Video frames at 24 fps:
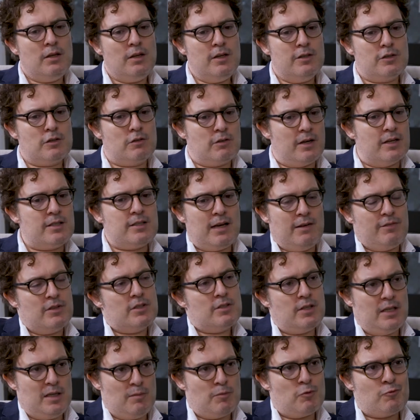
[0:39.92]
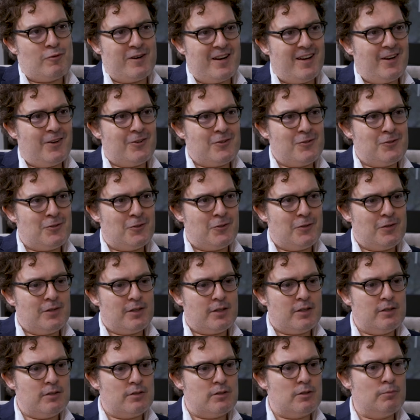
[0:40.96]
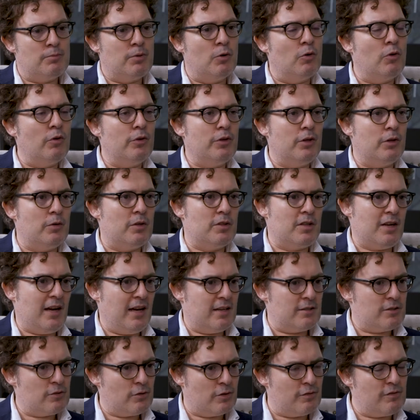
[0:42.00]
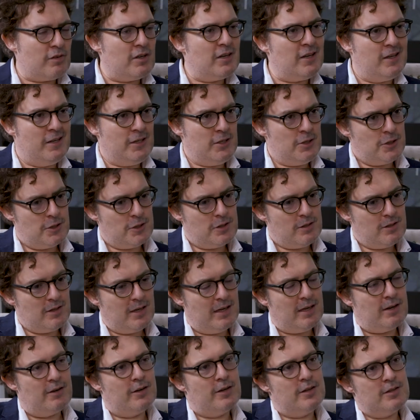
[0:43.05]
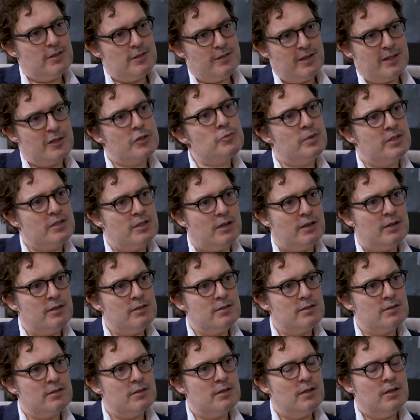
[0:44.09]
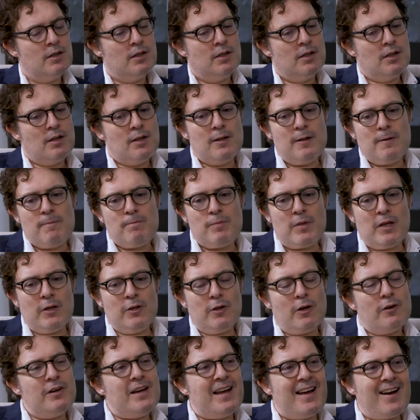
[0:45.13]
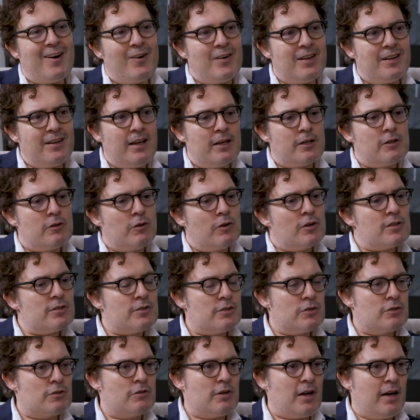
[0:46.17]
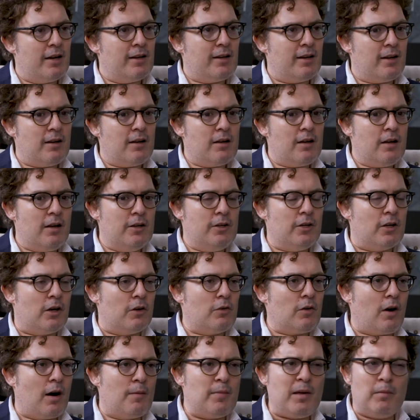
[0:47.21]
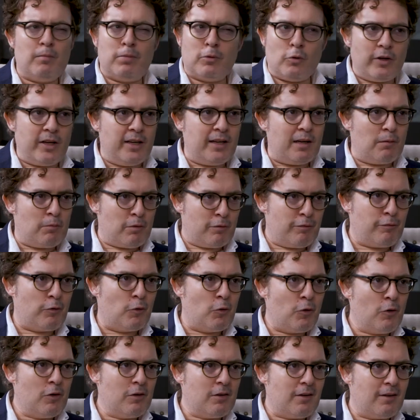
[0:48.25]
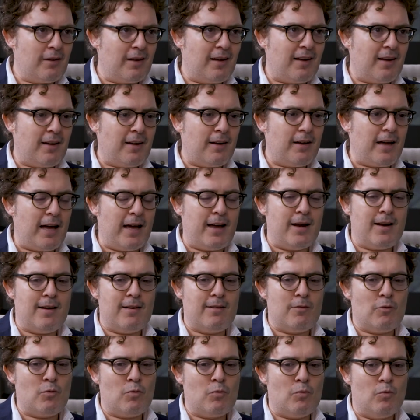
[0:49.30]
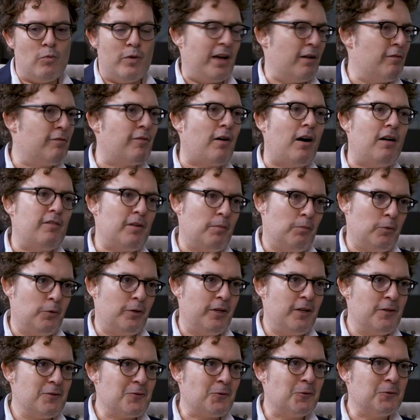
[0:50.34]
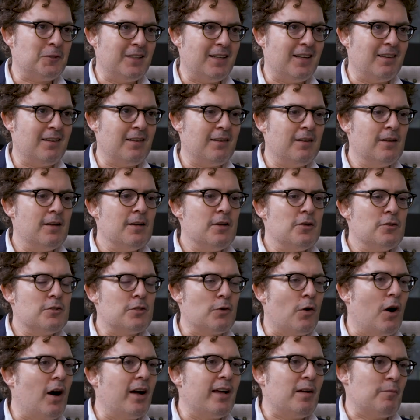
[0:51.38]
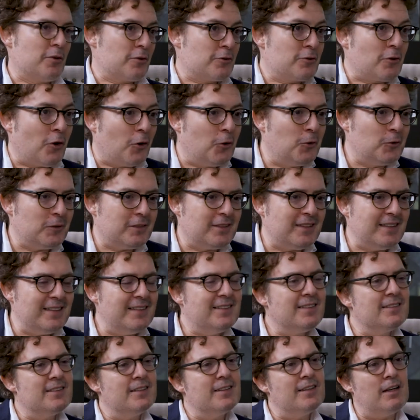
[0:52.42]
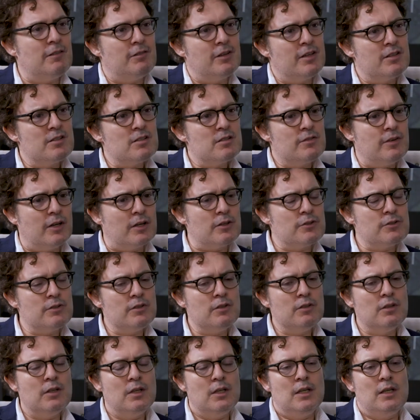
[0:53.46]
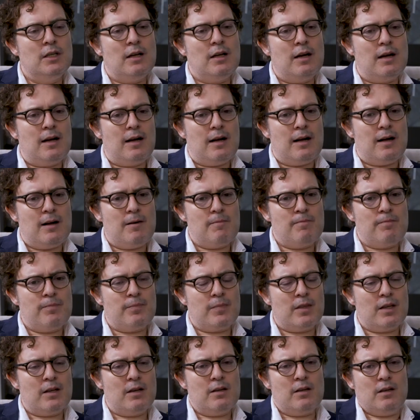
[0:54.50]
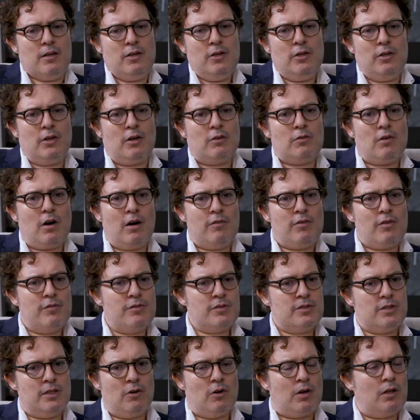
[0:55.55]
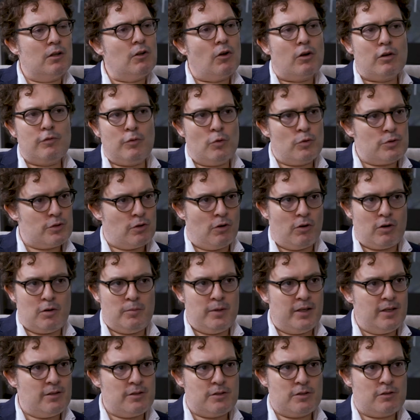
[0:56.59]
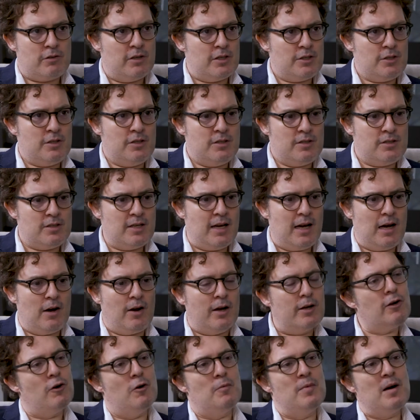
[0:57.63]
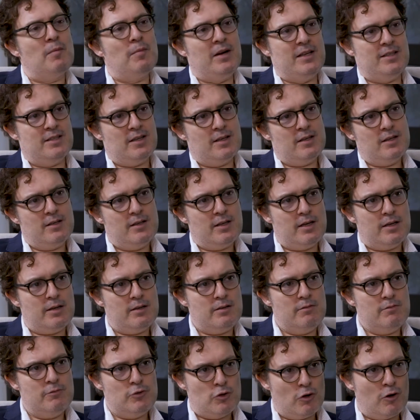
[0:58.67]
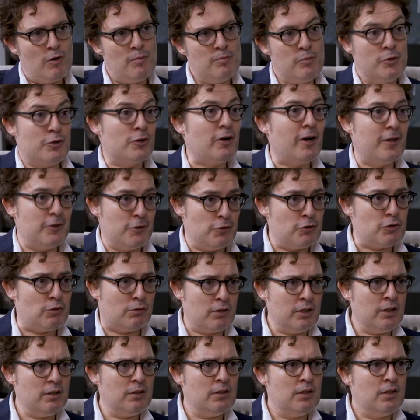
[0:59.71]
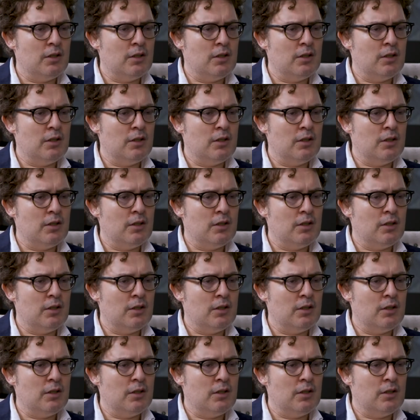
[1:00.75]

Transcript: it's great to have a team around you that can support you and that has sort of niche areas of expertise. Now at Cronos Australia, I'm employee number 4, and we have 5 employees altogether. So I am the sole legal and governance function. I've obviously got a lot of autonomy and discretion as to how I go about my day-to-day job, which I enjoy.